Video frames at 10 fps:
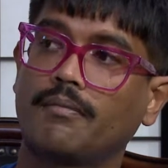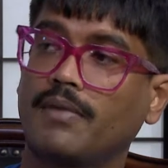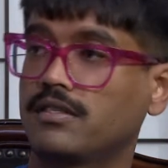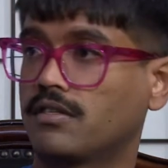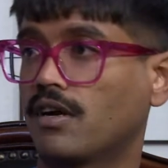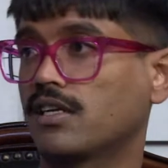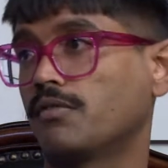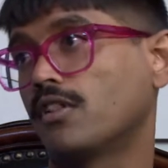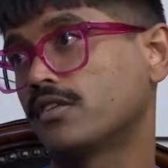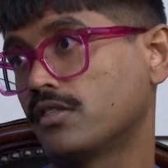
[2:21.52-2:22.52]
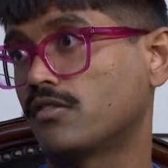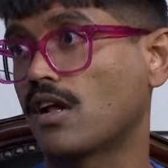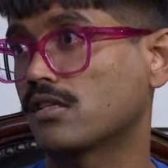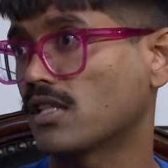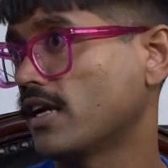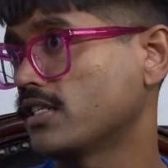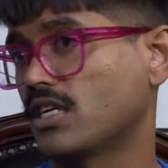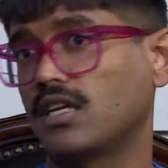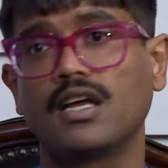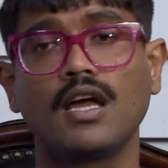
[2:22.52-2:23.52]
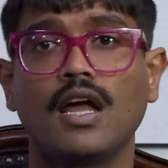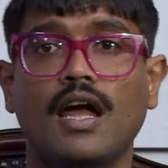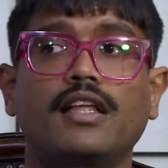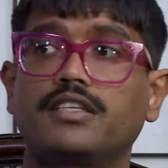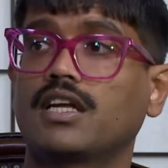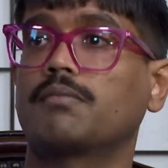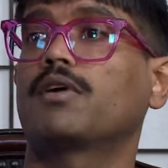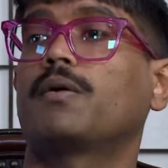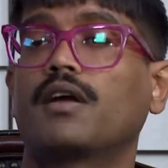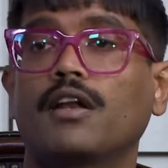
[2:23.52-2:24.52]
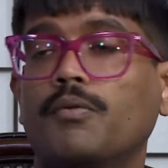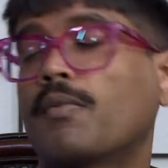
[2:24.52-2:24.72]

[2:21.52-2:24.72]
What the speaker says: Best Director with Lost in Translation, and then she kept going.